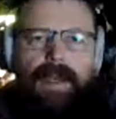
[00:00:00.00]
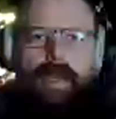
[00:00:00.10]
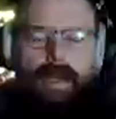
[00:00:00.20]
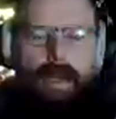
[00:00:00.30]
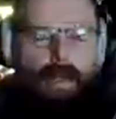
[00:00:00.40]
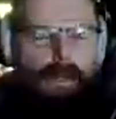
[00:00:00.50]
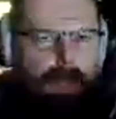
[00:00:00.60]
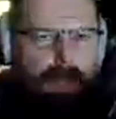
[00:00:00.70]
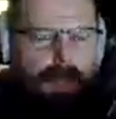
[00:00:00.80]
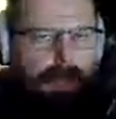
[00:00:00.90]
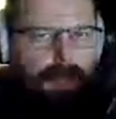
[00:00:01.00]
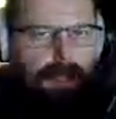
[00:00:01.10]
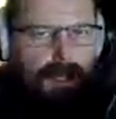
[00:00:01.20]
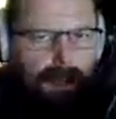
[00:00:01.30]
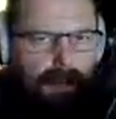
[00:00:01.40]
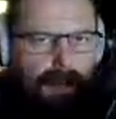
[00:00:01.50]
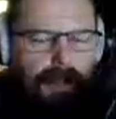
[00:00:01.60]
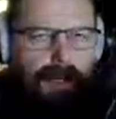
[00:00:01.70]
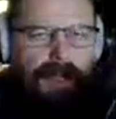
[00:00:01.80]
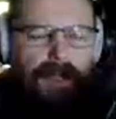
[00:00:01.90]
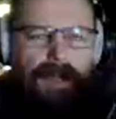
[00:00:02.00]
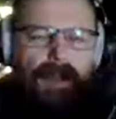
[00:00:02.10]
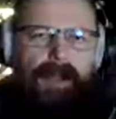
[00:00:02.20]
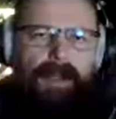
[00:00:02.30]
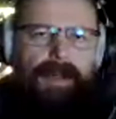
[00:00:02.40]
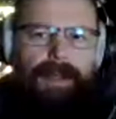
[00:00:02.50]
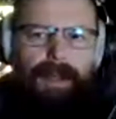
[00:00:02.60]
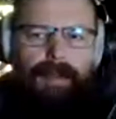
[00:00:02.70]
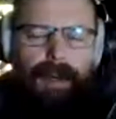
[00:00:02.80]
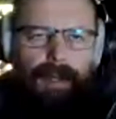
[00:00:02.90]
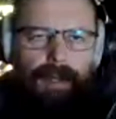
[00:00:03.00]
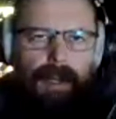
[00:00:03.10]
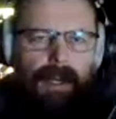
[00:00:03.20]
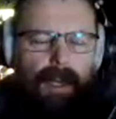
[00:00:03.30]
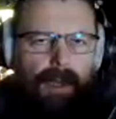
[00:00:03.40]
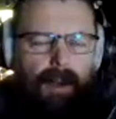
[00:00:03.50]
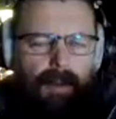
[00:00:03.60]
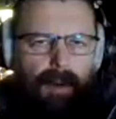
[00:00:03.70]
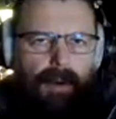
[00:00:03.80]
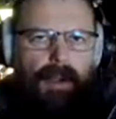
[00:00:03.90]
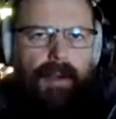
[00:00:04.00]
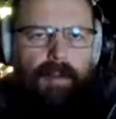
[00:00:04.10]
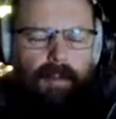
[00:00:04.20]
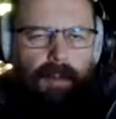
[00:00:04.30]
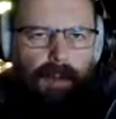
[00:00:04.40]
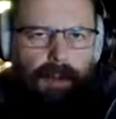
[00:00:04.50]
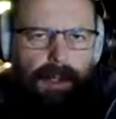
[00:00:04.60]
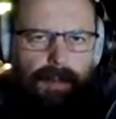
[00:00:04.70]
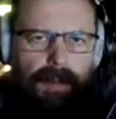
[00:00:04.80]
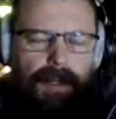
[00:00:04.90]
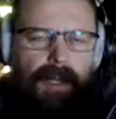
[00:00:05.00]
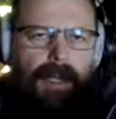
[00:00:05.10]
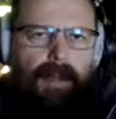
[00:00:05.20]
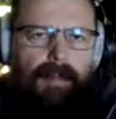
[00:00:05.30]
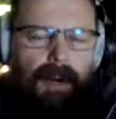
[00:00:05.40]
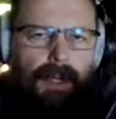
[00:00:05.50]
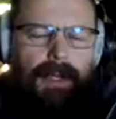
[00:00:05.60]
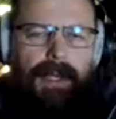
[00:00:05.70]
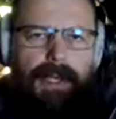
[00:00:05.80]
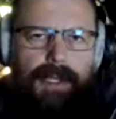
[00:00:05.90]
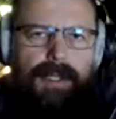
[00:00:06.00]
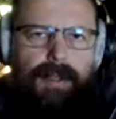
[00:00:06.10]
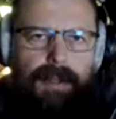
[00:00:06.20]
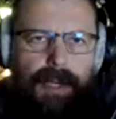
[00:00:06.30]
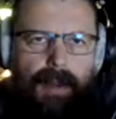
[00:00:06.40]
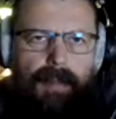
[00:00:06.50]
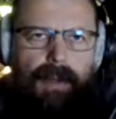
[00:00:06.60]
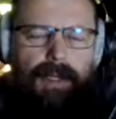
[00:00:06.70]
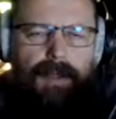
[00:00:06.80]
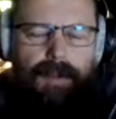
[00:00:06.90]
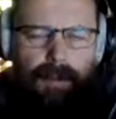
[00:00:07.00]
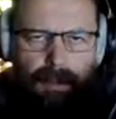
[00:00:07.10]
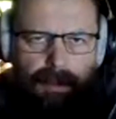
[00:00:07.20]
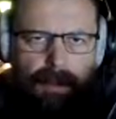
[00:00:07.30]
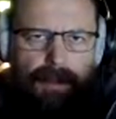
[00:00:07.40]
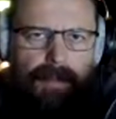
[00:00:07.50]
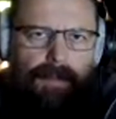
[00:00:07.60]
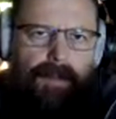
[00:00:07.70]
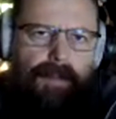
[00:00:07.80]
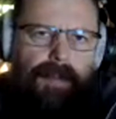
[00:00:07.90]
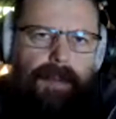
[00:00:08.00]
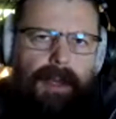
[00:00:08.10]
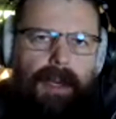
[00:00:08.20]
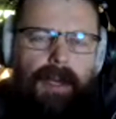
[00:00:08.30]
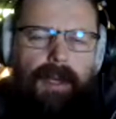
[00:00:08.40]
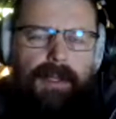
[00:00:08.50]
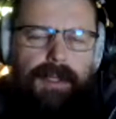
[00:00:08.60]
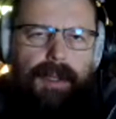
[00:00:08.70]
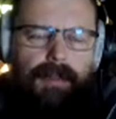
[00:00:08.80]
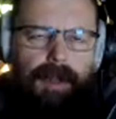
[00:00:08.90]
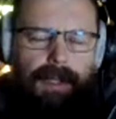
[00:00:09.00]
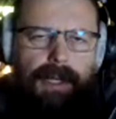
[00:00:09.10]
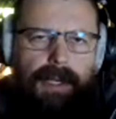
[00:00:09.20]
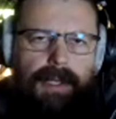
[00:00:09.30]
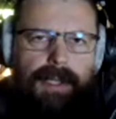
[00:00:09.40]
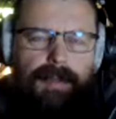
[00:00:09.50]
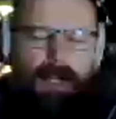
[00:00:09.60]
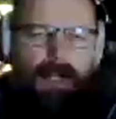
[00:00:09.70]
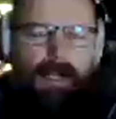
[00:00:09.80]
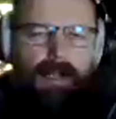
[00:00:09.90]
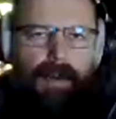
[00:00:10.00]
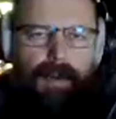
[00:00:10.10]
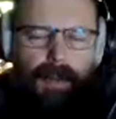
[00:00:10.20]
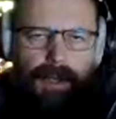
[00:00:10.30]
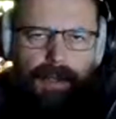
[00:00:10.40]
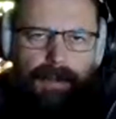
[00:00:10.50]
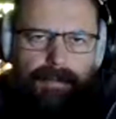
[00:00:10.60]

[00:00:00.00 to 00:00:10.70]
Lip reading: they are not being stupid, and they are letting the money work for them. Money is to them a tool. So the money is making more money.